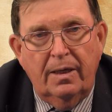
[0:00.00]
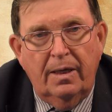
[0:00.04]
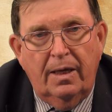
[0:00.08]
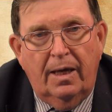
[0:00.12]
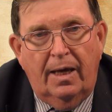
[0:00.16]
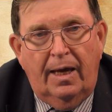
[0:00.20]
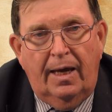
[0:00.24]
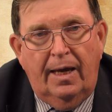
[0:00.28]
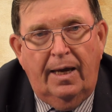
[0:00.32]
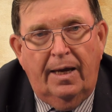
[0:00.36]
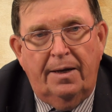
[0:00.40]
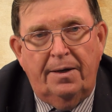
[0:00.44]

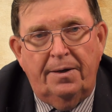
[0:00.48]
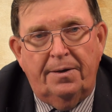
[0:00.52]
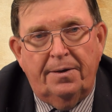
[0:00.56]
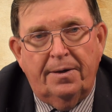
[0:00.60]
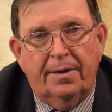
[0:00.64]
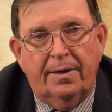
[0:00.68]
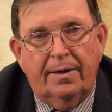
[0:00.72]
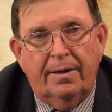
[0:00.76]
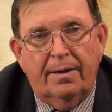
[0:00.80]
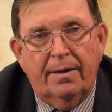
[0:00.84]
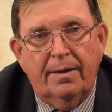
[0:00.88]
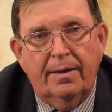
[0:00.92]
And
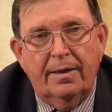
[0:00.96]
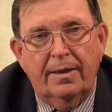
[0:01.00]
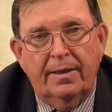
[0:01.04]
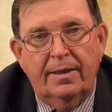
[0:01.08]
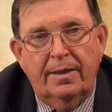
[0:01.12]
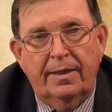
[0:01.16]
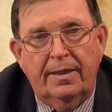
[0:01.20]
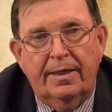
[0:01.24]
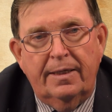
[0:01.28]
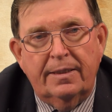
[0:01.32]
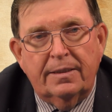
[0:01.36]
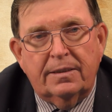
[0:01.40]

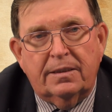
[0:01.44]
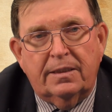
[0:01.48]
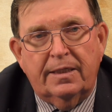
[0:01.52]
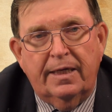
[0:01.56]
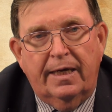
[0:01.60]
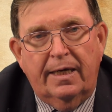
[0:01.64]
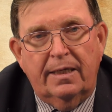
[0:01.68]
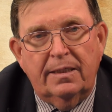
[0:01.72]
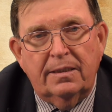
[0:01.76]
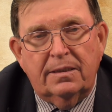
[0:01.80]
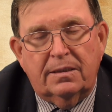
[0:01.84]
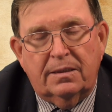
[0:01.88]
it
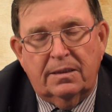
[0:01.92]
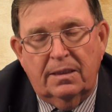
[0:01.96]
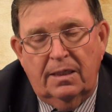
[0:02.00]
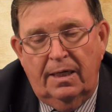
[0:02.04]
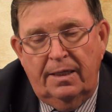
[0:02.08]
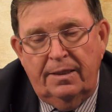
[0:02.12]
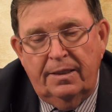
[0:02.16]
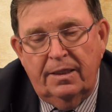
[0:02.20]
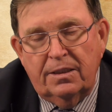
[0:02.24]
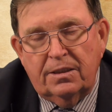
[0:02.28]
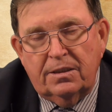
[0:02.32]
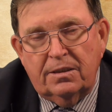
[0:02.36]
says,
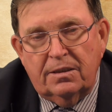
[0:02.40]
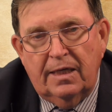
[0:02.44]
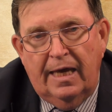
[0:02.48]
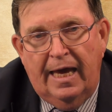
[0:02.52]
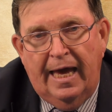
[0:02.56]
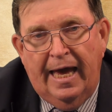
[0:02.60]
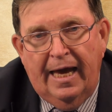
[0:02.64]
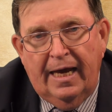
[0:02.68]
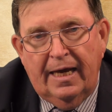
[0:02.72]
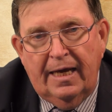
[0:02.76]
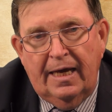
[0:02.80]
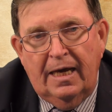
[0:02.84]
and this
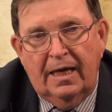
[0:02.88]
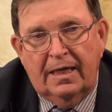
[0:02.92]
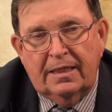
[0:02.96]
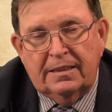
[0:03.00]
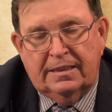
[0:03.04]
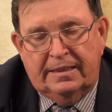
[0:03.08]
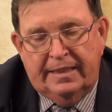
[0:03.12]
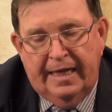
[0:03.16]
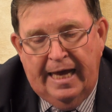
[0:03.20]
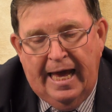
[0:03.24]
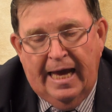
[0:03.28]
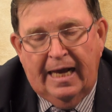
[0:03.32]

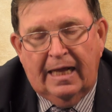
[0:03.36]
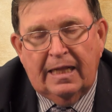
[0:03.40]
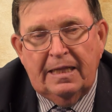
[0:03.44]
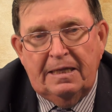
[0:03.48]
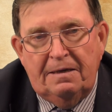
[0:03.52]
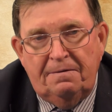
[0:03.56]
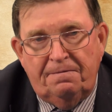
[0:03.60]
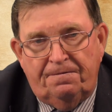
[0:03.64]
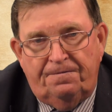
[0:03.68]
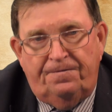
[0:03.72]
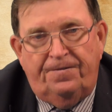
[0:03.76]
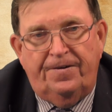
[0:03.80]

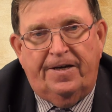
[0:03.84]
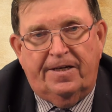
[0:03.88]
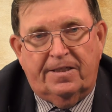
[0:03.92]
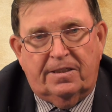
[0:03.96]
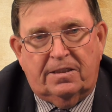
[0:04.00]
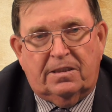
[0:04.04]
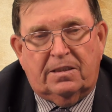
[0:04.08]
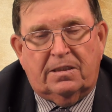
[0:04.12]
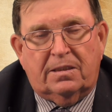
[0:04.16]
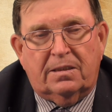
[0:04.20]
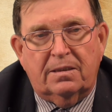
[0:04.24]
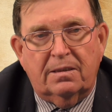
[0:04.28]
exactly
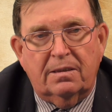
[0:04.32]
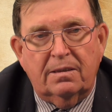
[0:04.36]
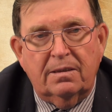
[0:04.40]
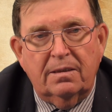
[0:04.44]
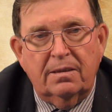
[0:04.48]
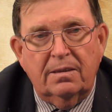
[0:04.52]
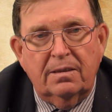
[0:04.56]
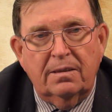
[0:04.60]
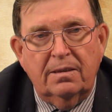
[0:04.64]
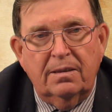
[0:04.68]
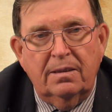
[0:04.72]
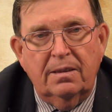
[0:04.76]
fits
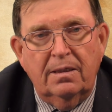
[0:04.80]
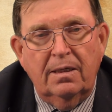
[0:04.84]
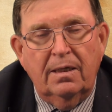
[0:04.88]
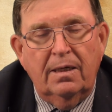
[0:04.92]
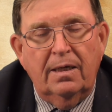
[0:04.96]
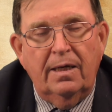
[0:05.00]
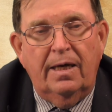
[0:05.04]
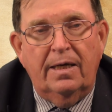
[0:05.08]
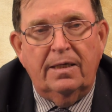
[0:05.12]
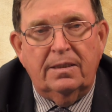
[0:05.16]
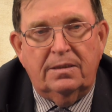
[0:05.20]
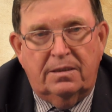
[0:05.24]
the